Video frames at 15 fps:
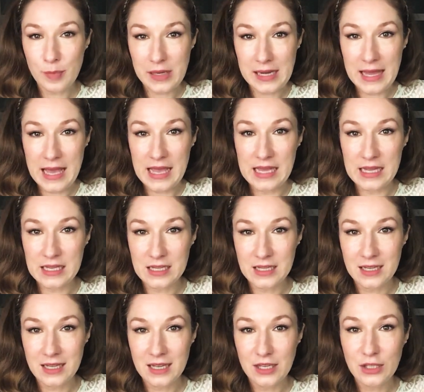play
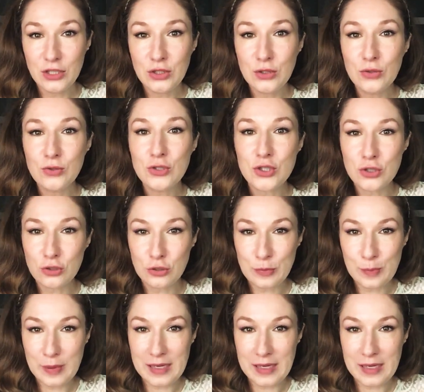you should